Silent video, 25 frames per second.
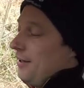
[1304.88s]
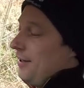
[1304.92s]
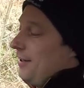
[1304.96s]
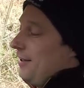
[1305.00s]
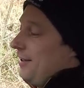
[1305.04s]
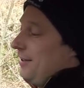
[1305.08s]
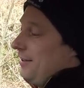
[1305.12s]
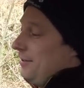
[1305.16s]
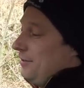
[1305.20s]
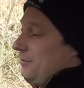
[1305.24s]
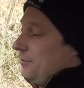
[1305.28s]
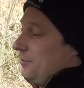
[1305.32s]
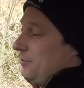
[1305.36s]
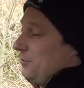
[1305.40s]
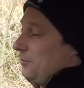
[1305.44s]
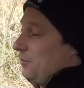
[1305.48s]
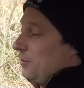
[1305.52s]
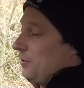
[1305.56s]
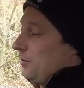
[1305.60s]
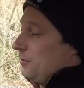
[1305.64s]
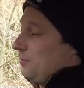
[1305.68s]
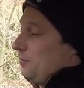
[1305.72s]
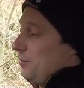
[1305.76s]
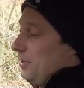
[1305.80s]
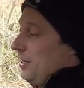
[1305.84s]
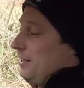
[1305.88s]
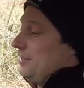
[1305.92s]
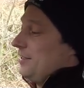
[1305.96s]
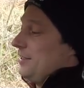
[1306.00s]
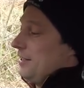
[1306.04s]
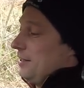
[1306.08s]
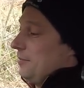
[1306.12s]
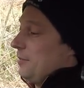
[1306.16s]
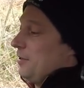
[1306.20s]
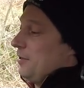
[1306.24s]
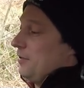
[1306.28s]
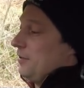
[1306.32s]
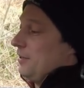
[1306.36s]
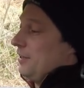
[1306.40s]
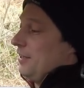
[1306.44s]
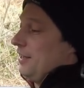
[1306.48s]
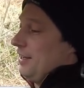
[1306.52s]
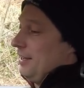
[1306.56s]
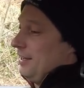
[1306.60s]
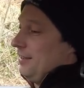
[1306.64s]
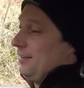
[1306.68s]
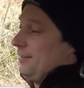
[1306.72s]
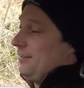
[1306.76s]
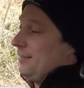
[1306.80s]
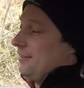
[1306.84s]
And what's pleasing about it
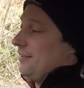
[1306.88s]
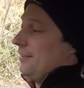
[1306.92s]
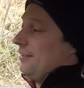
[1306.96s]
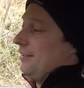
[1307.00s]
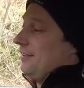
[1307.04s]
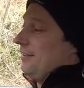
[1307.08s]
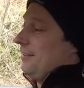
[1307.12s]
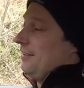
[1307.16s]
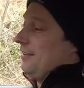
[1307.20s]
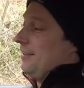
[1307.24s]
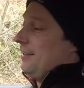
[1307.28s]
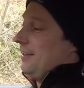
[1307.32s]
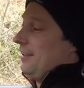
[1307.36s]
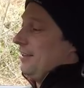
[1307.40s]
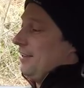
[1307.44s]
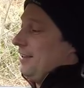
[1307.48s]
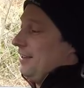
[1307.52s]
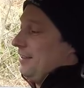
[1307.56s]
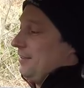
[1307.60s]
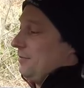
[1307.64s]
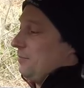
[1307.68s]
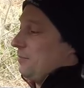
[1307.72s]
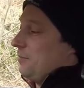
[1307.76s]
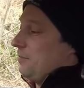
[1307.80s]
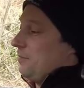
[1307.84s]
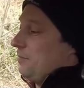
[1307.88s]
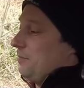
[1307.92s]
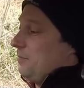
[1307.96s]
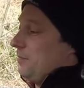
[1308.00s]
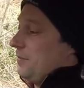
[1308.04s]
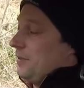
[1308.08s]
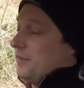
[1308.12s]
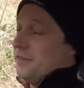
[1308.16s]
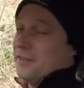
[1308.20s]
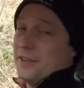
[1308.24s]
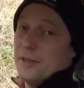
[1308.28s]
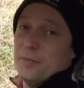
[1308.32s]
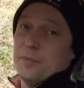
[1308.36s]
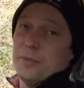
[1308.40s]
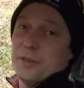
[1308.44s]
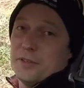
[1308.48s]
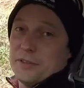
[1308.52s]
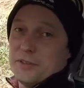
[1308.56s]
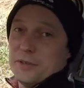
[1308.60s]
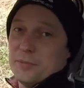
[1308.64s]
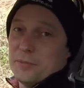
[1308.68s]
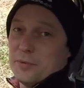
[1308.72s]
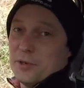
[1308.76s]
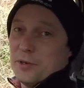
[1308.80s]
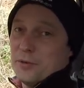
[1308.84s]
is it's the
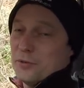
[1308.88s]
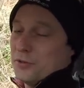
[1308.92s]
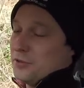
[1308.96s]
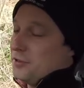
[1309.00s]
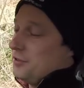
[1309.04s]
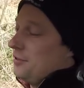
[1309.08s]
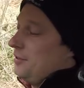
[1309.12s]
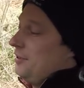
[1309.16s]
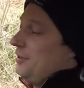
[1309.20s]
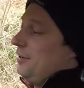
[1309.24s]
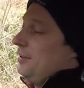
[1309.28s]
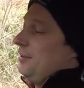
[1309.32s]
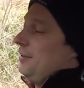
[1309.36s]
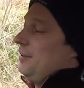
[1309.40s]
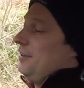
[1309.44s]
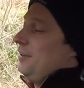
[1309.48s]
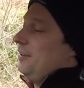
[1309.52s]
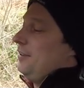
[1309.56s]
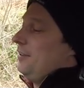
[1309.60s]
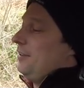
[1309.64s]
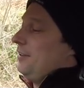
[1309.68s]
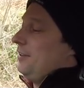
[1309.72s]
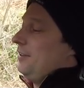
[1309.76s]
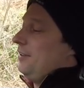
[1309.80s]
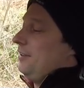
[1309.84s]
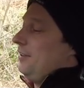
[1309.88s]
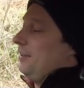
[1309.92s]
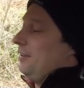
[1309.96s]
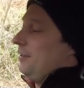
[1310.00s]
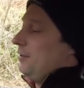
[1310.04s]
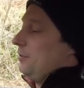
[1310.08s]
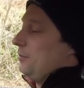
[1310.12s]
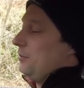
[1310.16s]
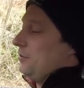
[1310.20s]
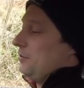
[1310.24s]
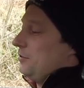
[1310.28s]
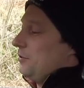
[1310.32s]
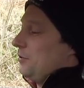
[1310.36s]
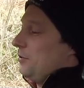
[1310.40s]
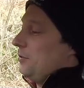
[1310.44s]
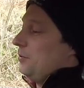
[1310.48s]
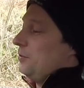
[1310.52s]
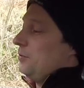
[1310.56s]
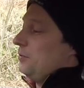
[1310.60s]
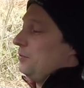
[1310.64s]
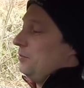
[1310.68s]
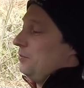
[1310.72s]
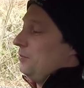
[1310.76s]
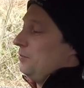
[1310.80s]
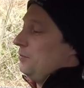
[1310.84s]
simplest approach. The, there was
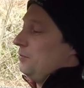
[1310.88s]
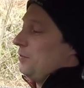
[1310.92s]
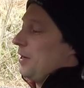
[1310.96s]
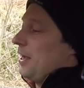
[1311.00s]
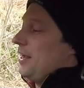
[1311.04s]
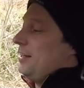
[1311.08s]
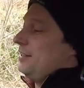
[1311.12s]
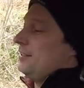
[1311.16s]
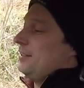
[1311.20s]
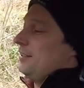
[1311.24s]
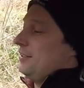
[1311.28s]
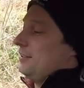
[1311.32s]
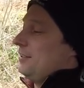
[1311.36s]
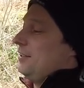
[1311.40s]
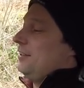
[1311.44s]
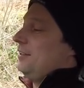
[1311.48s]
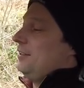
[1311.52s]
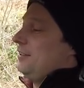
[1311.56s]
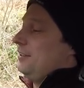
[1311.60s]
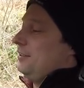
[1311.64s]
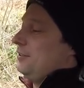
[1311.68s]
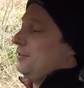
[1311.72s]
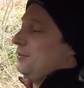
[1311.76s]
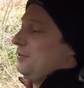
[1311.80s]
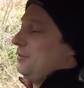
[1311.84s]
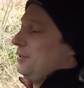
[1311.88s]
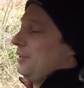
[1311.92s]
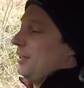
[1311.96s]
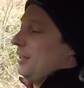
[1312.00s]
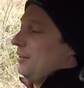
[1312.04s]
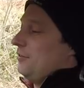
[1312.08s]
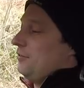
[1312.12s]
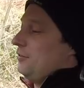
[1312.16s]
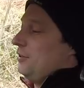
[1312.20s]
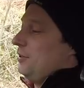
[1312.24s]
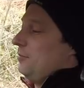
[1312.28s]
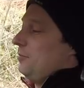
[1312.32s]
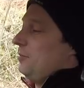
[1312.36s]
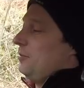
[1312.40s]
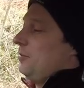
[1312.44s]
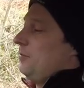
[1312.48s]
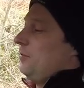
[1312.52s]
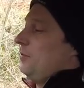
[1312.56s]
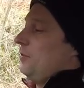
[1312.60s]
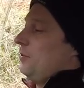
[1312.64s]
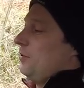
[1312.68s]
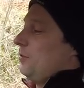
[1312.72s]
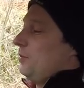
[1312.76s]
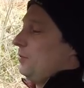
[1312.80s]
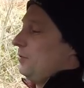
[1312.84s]
no range anxiety during that trip.
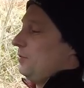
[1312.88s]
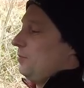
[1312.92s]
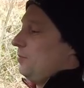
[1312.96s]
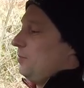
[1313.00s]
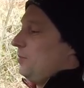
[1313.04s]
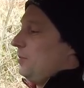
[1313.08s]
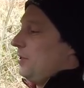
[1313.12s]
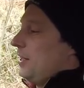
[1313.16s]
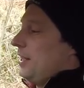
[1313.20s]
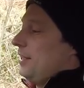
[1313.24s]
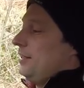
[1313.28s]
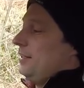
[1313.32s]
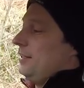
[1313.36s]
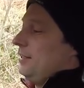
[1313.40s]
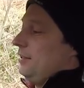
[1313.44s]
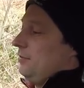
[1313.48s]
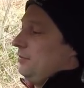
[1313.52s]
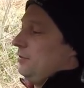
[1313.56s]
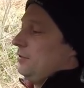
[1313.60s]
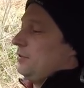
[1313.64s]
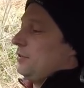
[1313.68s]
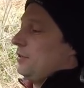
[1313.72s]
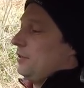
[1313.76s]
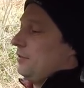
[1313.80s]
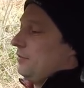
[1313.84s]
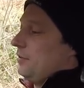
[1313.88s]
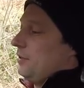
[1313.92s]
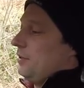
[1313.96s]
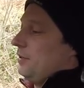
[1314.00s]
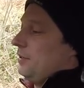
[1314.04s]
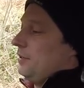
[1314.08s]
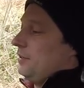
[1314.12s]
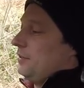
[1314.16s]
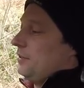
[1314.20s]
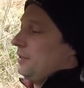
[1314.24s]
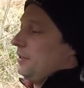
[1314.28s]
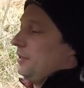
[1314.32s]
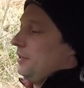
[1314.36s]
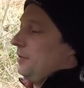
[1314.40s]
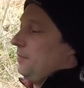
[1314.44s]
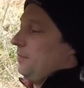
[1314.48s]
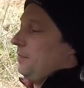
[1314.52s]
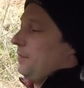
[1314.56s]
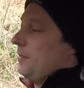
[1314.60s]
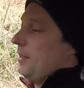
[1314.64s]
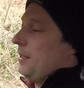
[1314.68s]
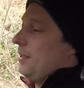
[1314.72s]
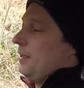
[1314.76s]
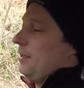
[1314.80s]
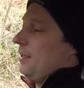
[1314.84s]
There was plenty in reserve all the
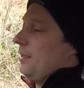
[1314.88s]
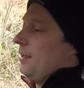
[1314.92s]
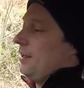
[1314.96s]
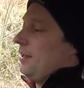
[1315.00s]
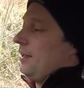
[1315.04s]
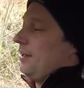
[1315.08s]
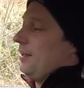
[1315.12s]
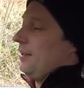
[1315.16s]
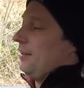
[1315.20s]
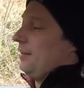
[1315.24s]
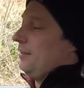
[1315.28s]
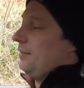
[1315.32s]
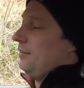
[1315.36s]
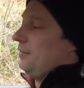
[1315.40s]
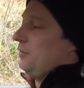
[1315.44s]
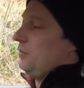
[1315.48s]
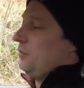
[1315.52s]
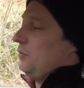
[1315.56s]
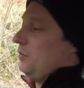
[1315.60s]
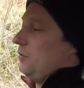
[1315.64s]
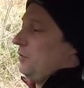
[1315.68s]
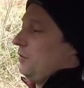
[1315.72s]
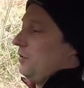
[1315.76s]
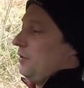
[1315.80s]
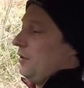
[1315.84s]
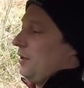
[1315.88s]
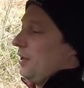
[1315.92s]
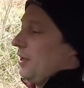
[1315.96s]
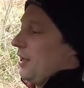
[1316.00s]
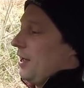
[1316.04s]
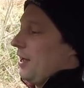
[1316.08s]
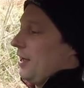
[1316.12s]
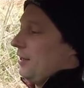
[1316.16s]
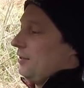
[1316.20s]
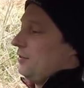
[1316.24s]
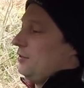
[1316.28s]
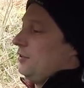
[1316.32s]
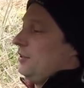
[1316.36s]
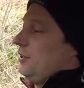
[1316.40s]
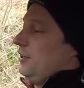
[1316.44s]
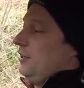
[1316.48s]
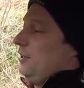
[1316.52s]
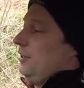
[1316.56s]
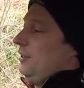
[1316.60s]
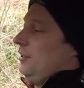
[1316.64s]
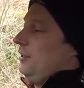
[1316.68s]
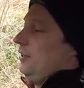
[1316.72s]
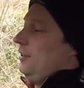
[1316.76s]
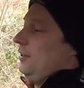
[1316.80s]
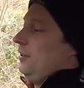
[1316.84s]
time. And
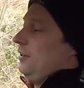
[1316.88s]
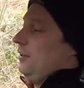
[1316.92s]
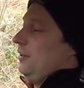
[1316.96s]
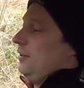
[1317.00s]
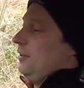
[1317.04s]
actually,